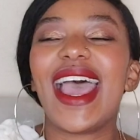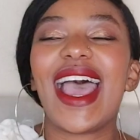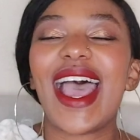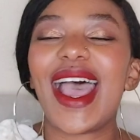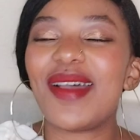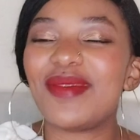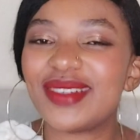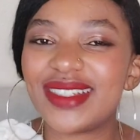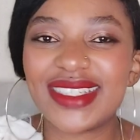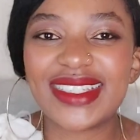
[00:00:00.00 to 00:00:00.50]

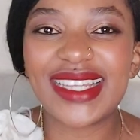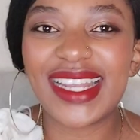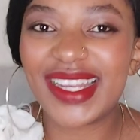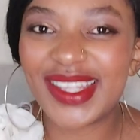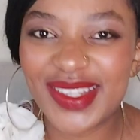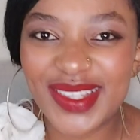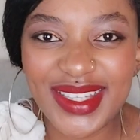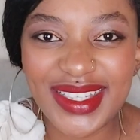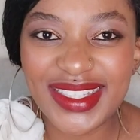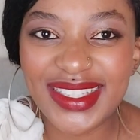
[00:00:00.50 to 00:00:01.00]
I'm just telling
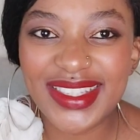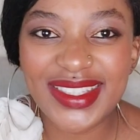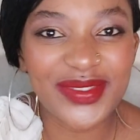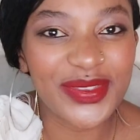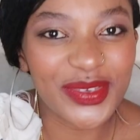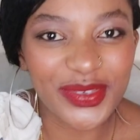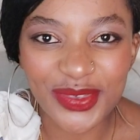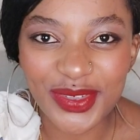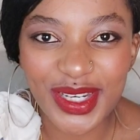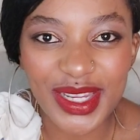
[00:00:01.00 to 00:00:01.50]
you this
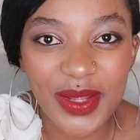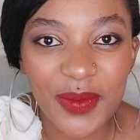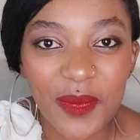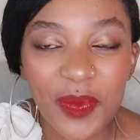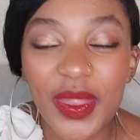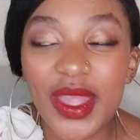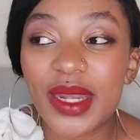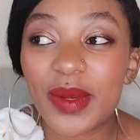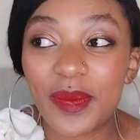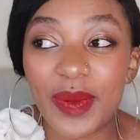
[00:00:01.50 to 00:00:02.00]
for free.
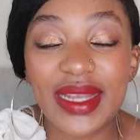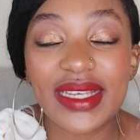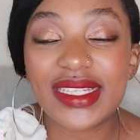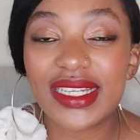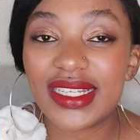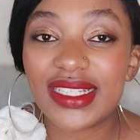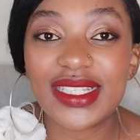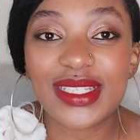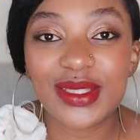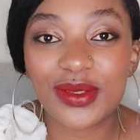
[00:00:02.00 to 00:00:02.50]

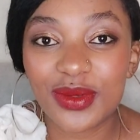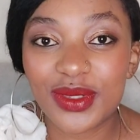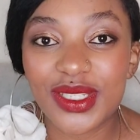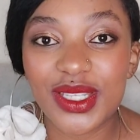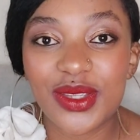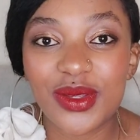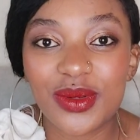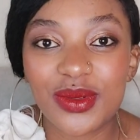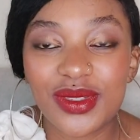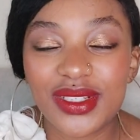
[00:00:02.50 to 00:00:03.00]
Repentance is not
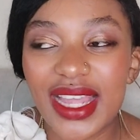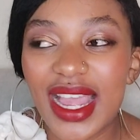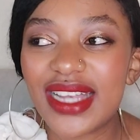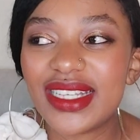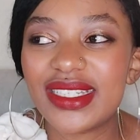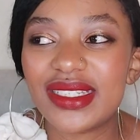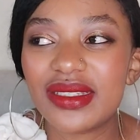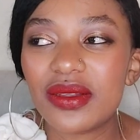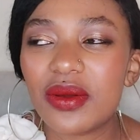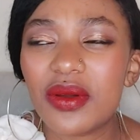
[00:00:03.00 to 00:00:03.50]
cute. At
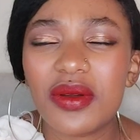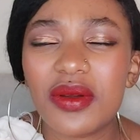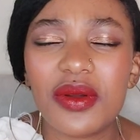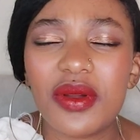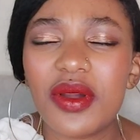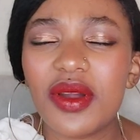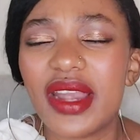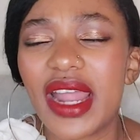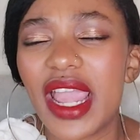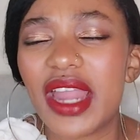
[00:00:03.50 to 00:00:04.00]
least, oh
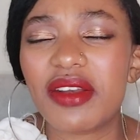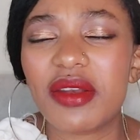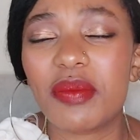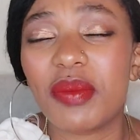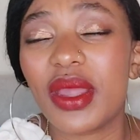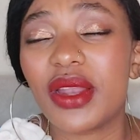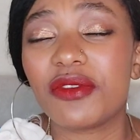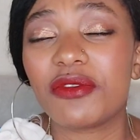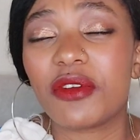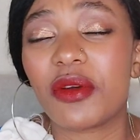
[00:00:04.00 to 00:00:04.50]
God, I
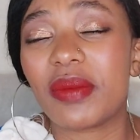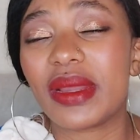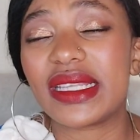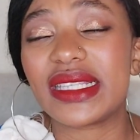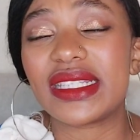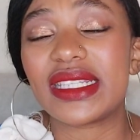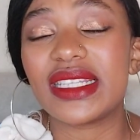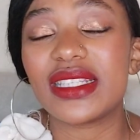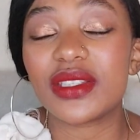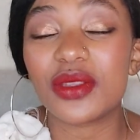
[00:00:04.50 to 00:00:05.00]
repent for my
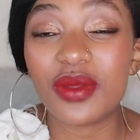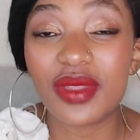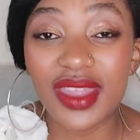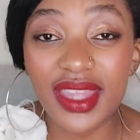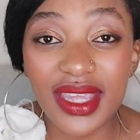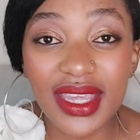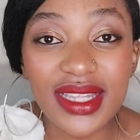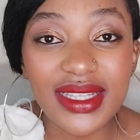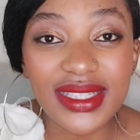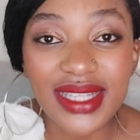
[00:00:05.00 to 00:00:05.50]
sins. You
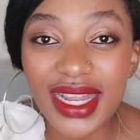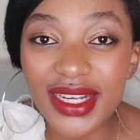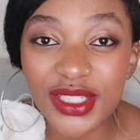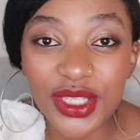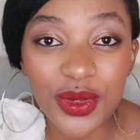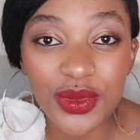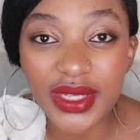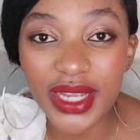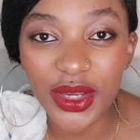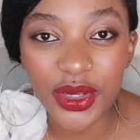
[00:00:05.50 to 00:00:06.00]
think it's that
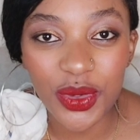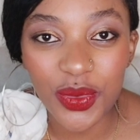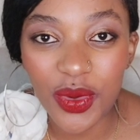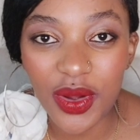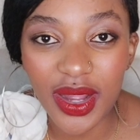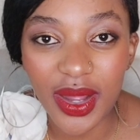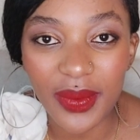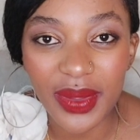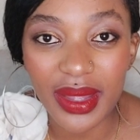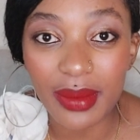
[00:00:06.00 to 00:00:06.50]
cute and you
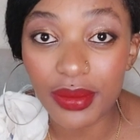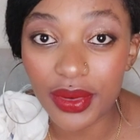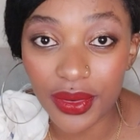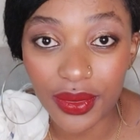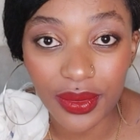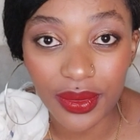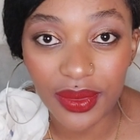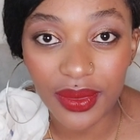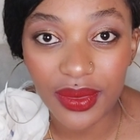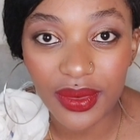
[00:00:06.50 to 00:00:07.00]
walk away,
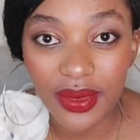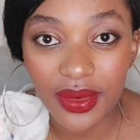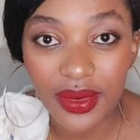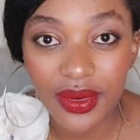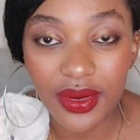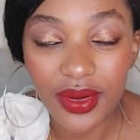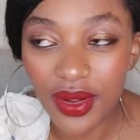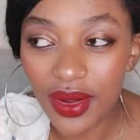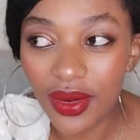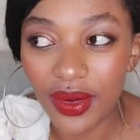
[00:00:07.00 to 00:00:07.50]
bro.
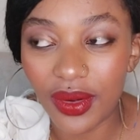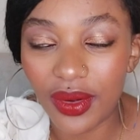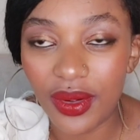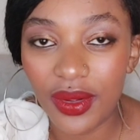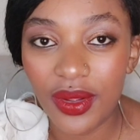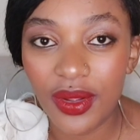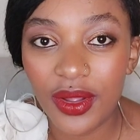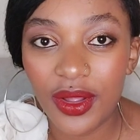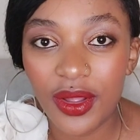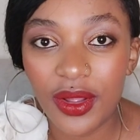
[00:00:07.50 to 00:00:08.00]
No.
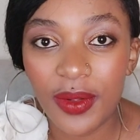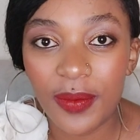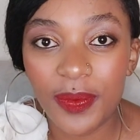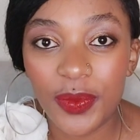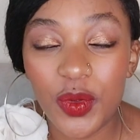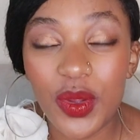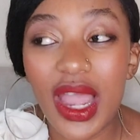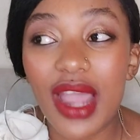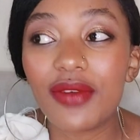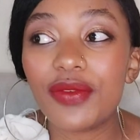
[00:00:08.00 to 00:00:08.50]

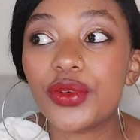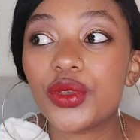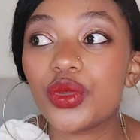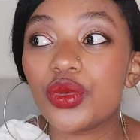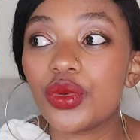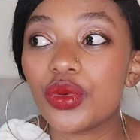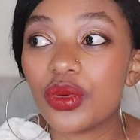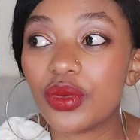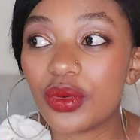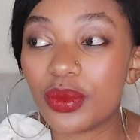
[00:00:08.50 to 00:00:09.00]
You have
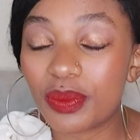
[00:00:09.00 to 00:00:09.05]
to